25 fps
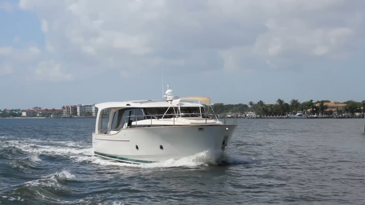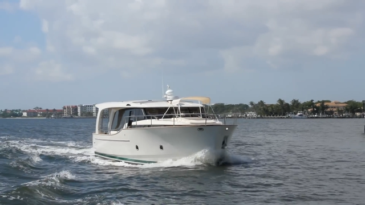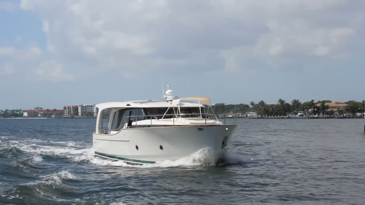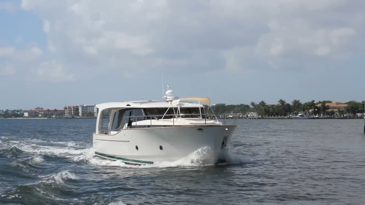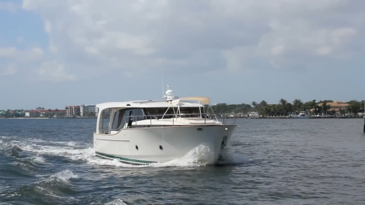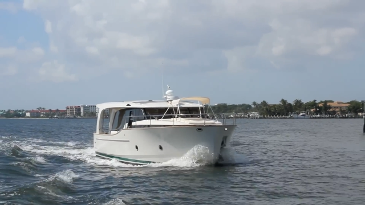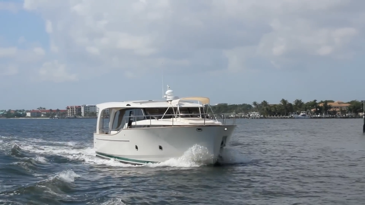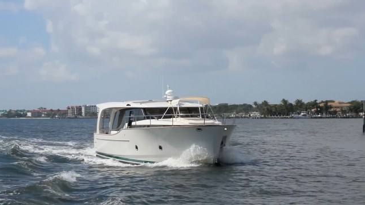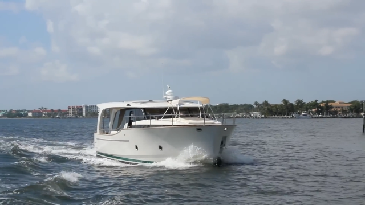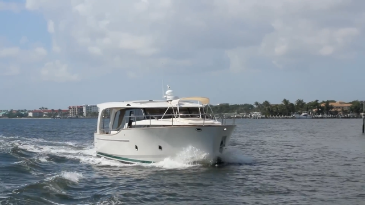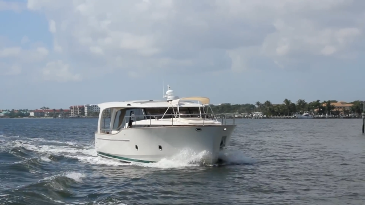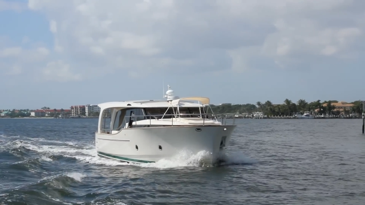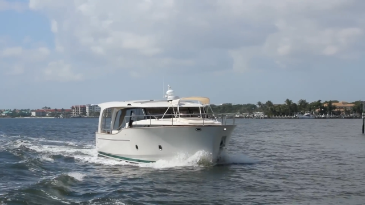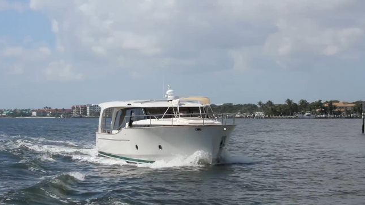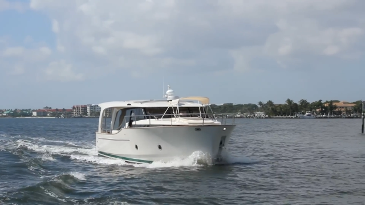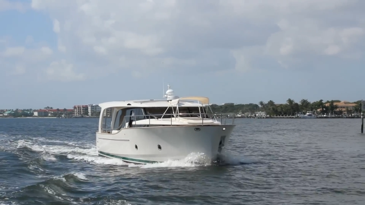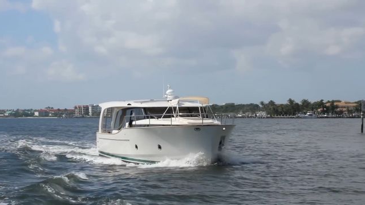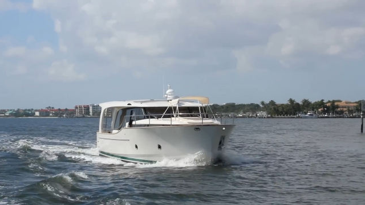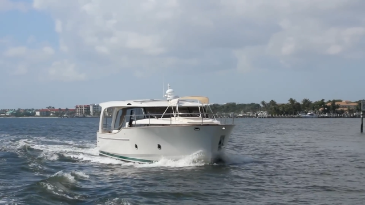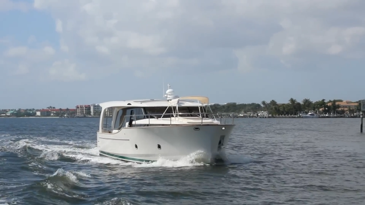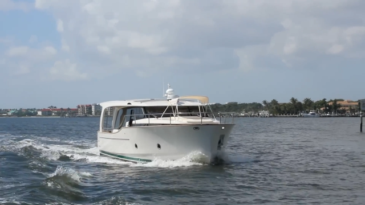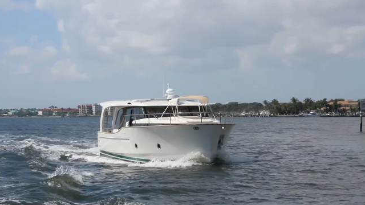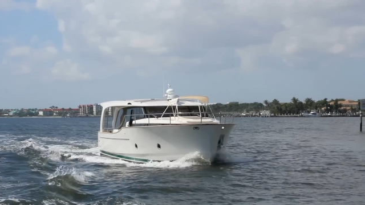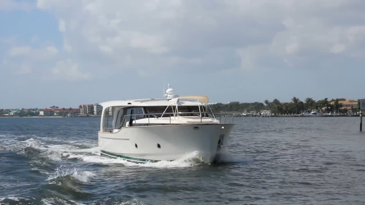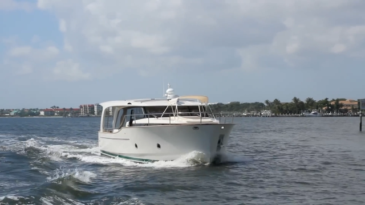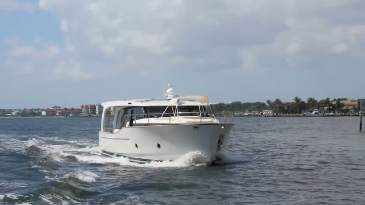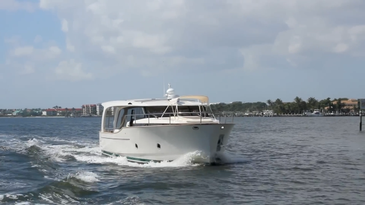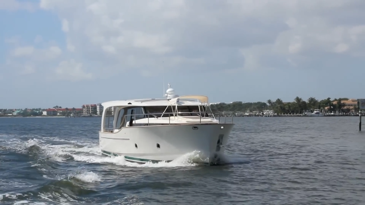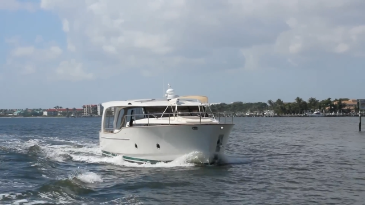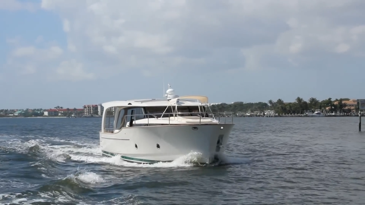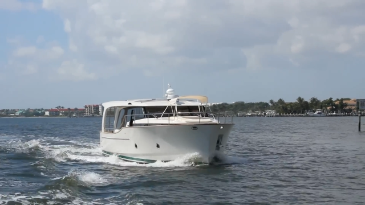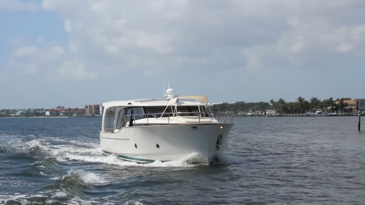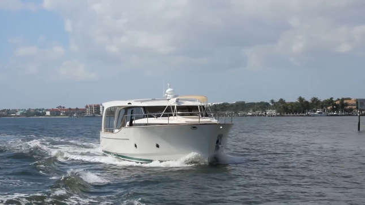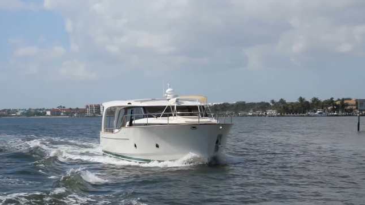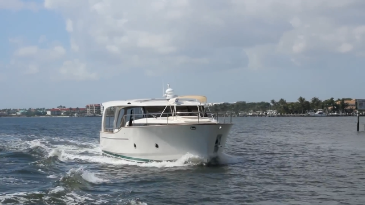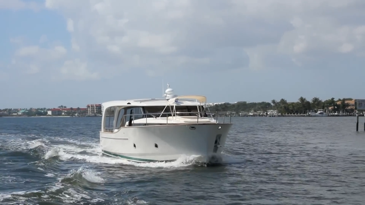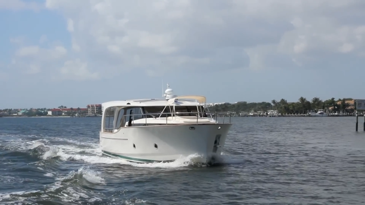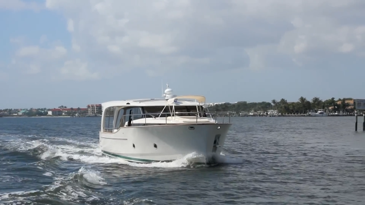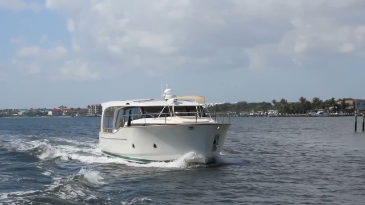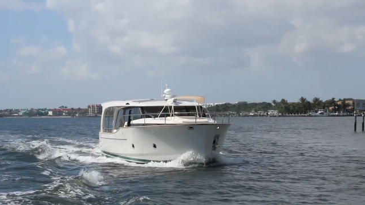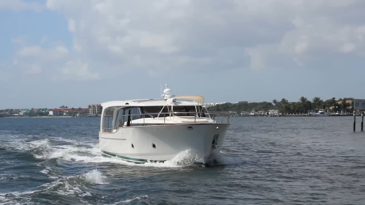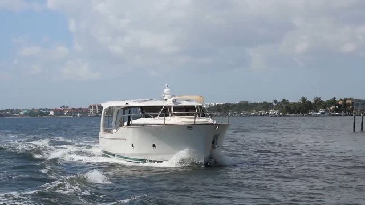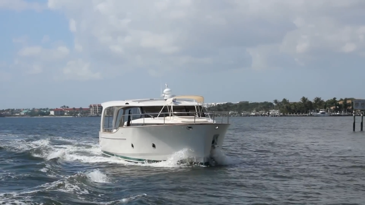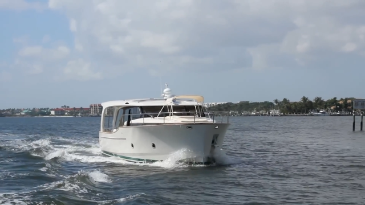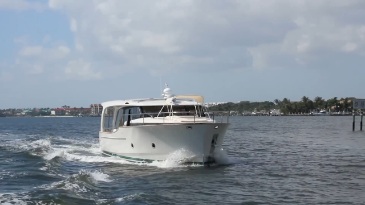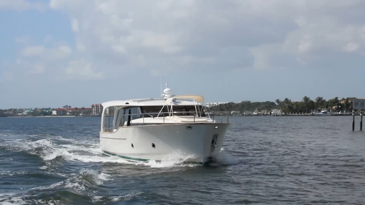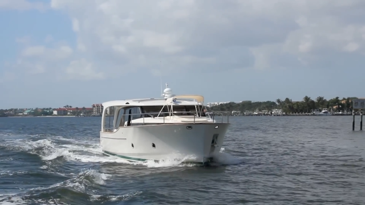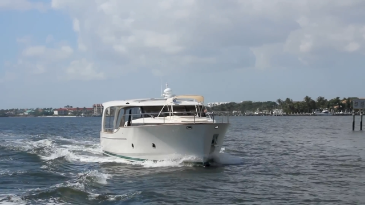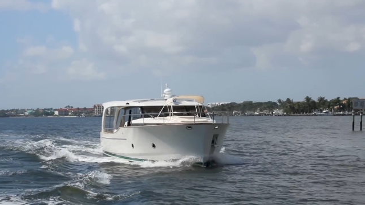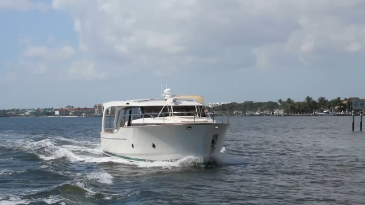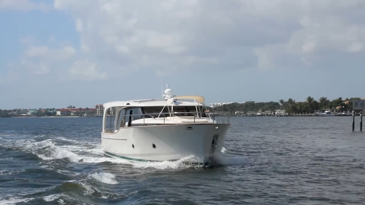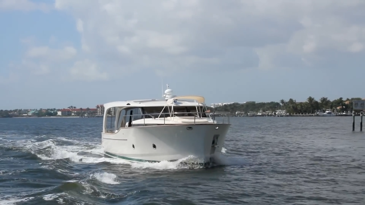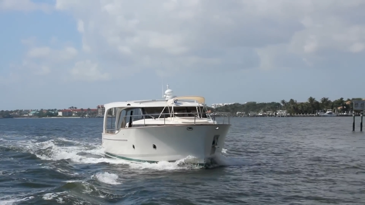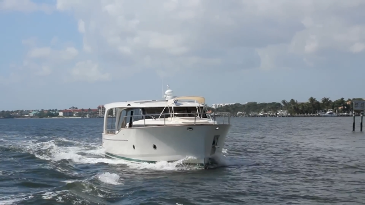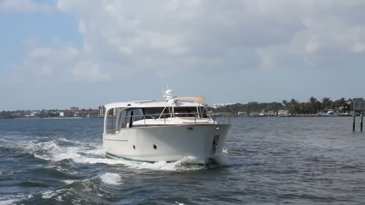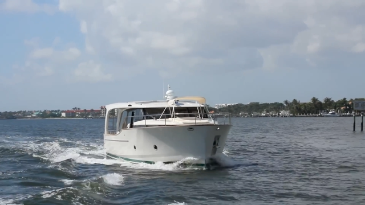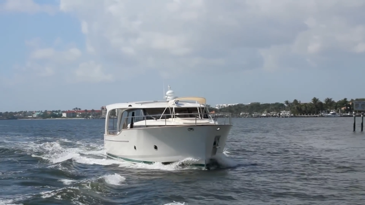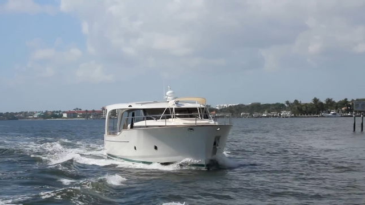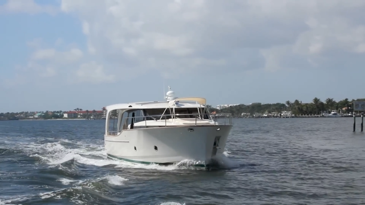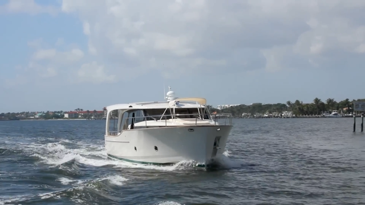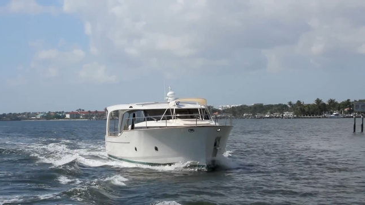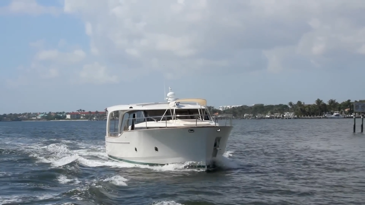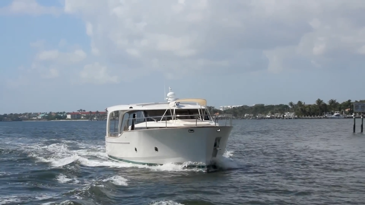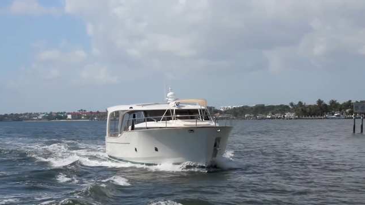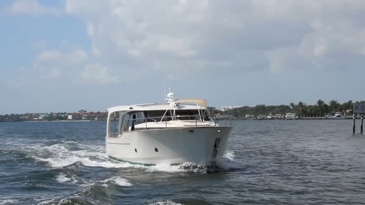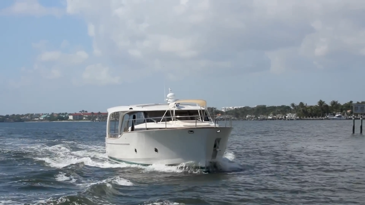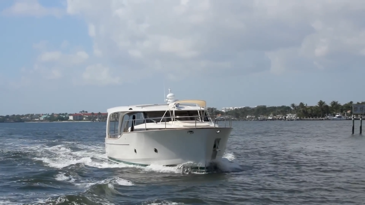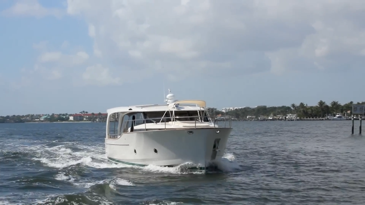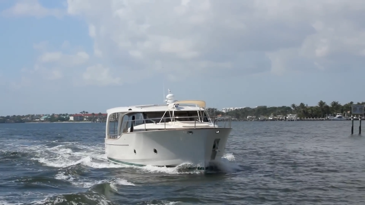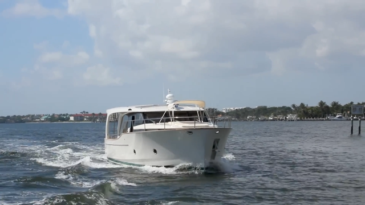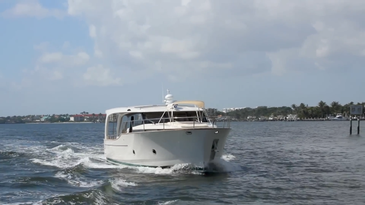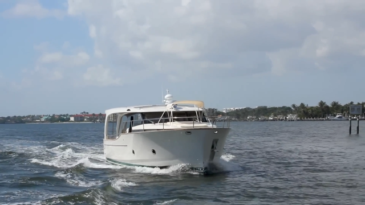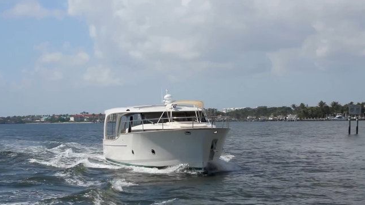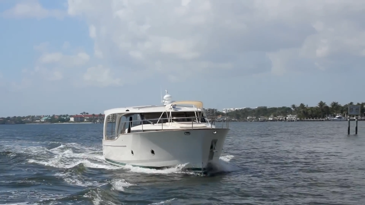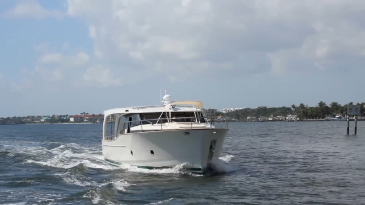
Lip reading: [unreadable: no face in view]